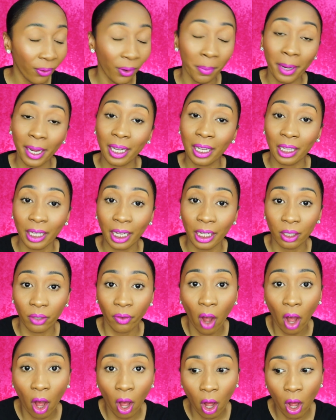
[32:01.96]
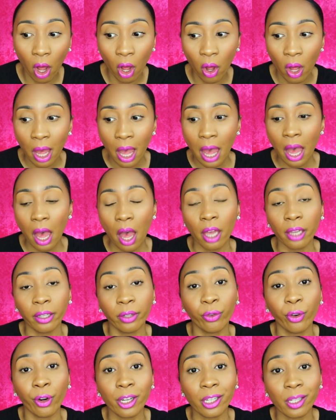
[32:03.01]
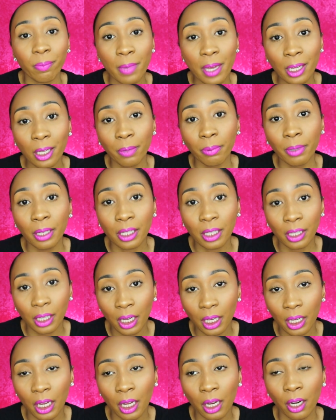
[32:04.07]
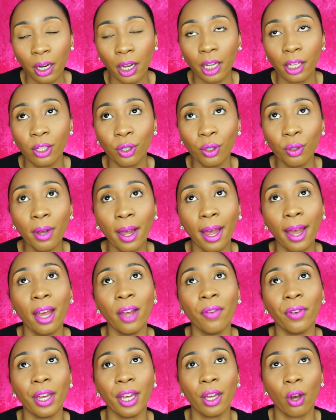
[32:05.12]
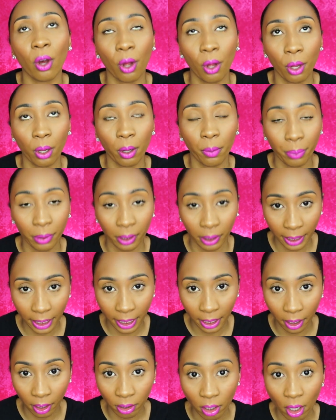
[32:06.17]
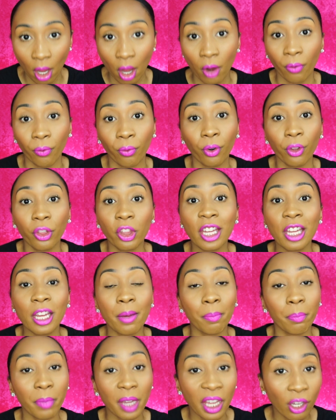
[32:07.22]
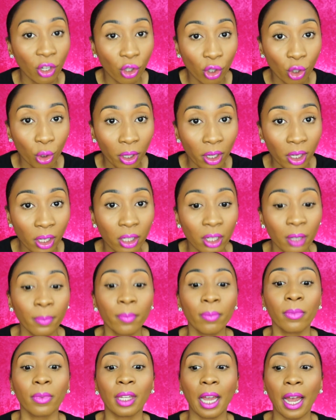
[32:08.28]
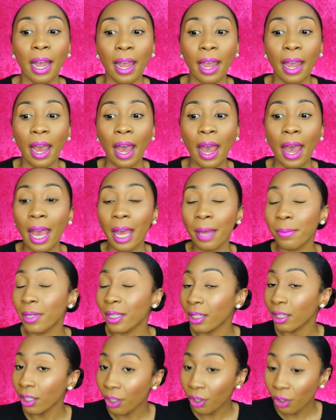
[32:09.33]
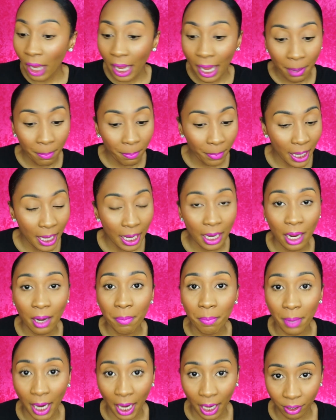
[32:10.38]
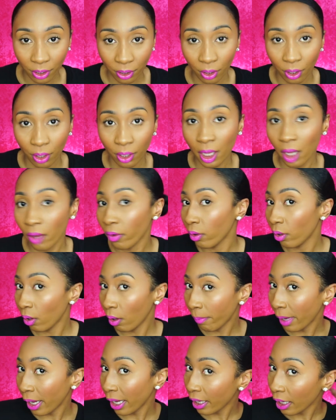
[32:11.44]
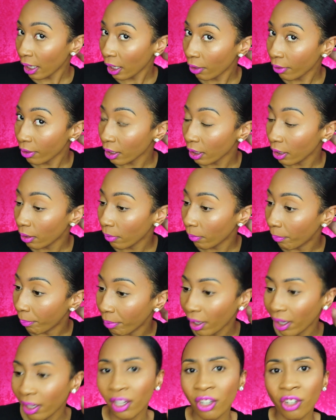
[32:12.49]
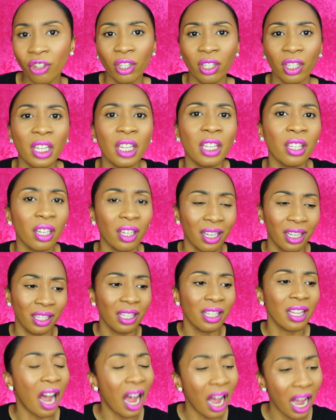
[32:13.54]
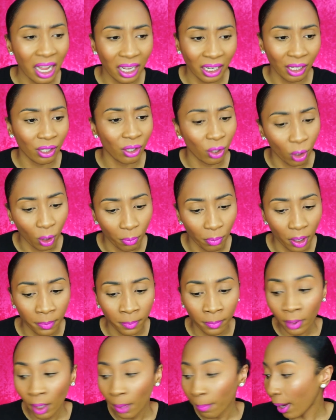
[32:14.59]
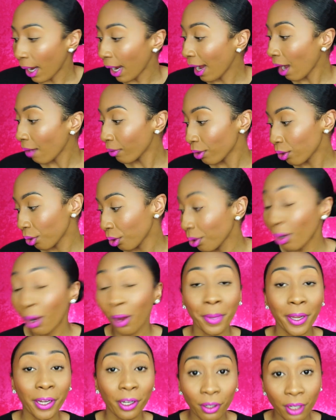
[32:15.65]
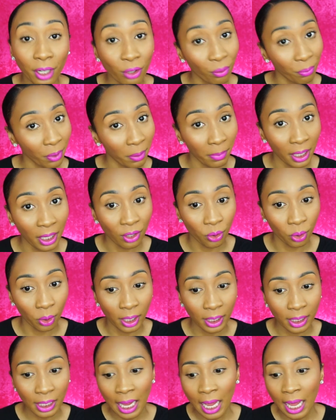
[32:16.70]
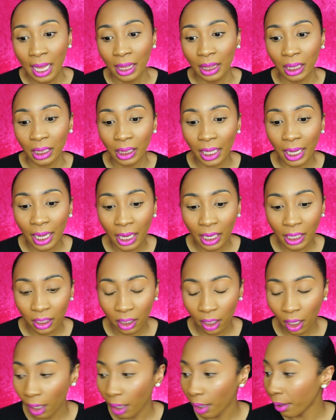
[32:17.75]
for my collective haul. As far as makeup and skincare, I do have a haul planned for the main choice. I am still a main ambassador, even though my hair is in the bun. It's just easy because it's hot and it's humid. But I have to show you all my goodies from the main choice. The last